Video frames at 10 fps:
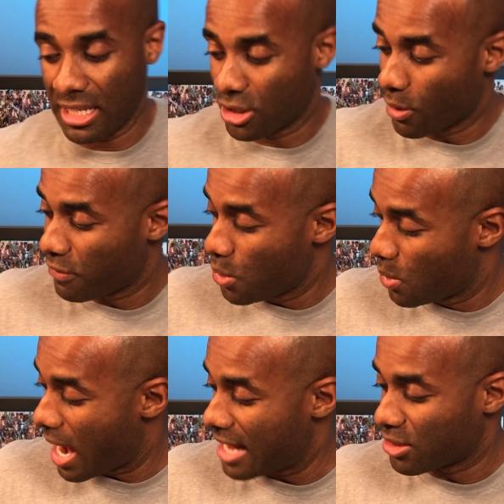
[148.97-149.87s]
And so if you
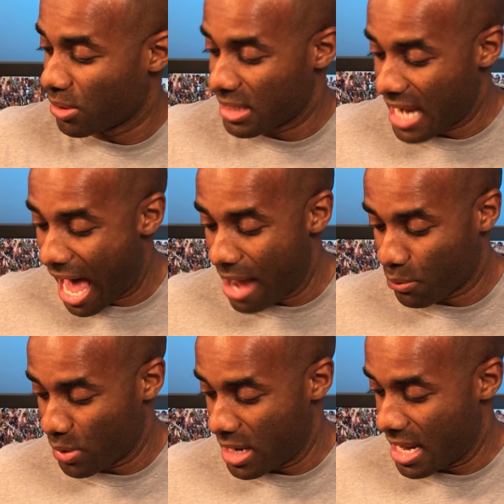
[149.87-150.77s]
guys are
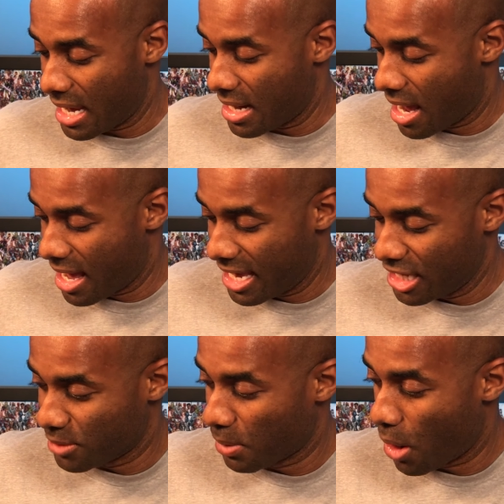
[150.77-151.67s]
not reading
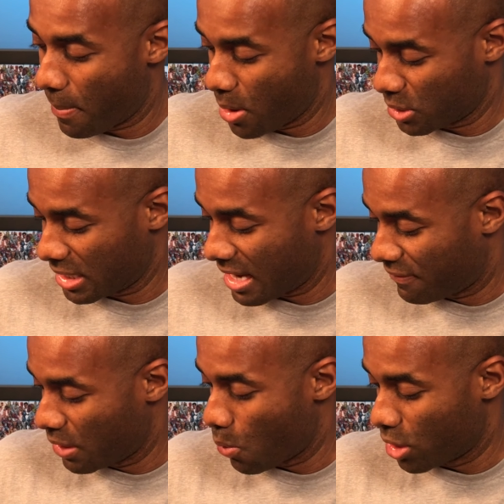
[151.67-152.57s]
his blog posts, I
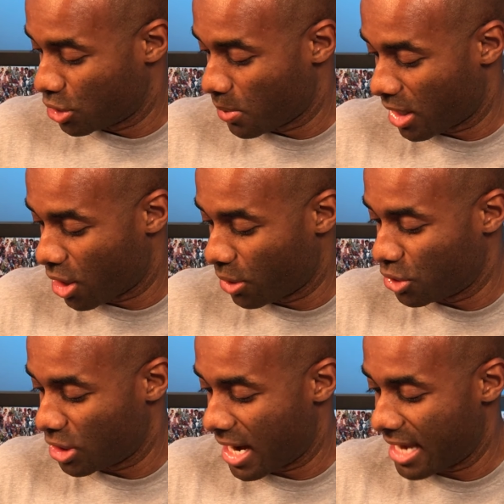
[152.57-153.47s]
definitely want to encourage
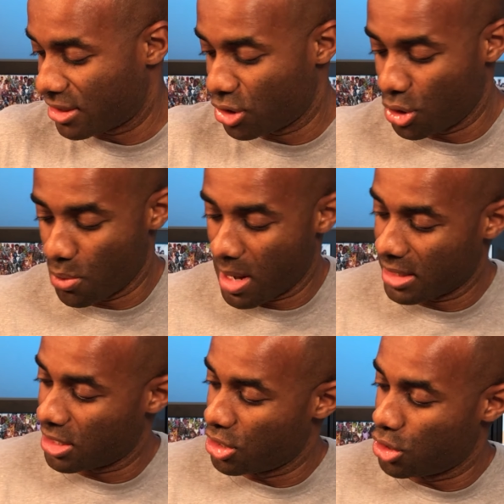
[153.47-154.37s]
you guys to
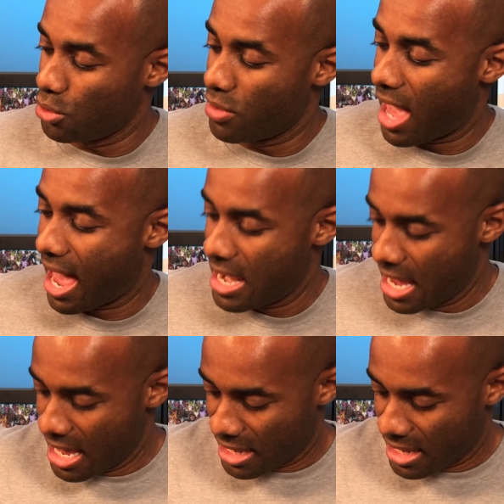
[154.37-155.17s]
do that.